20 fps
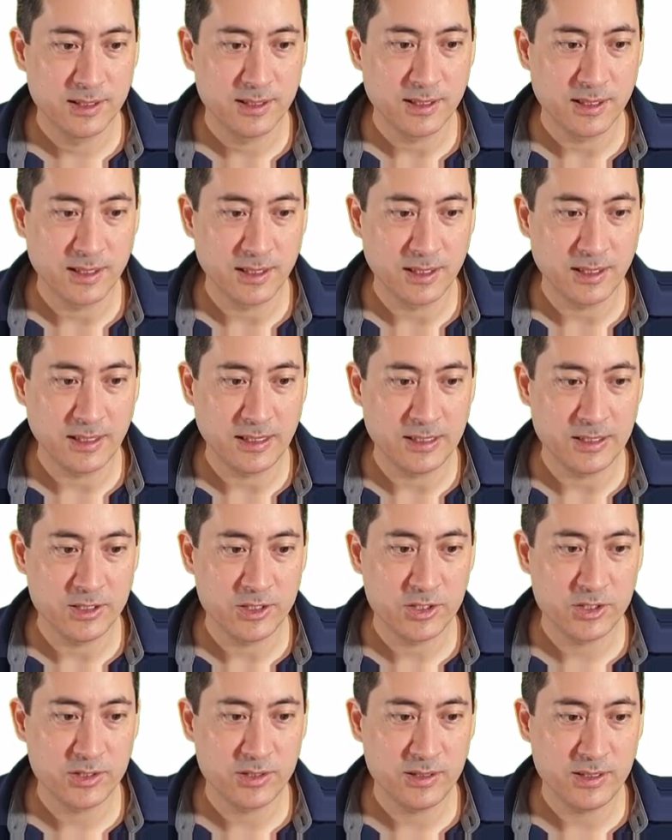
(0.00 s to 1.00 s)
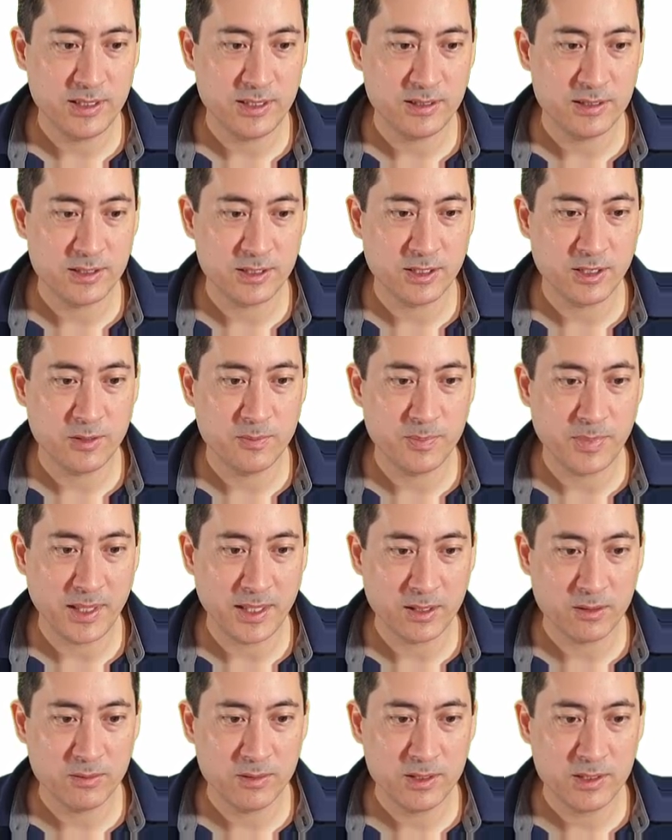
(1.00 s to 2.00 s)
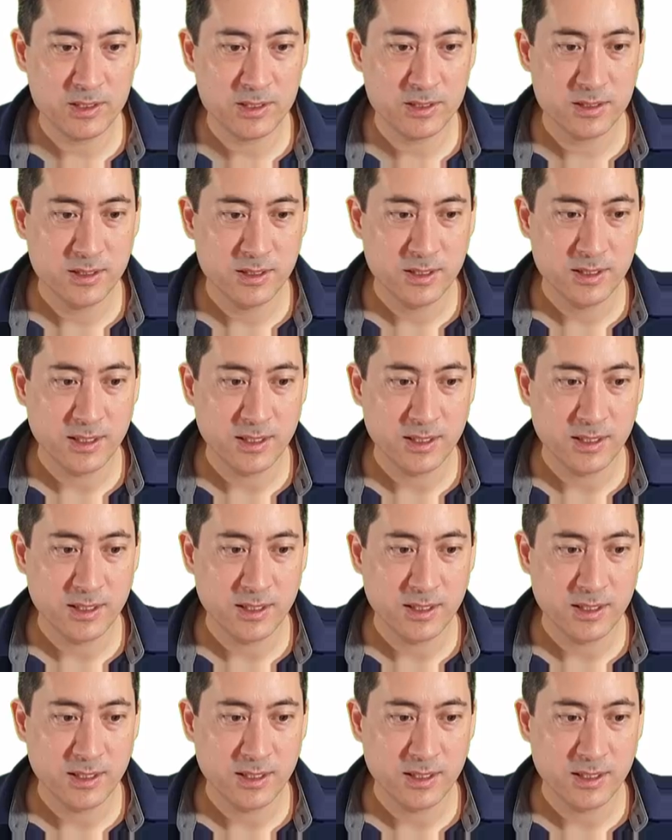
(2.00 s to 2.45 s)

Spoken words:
And you need to go backwards.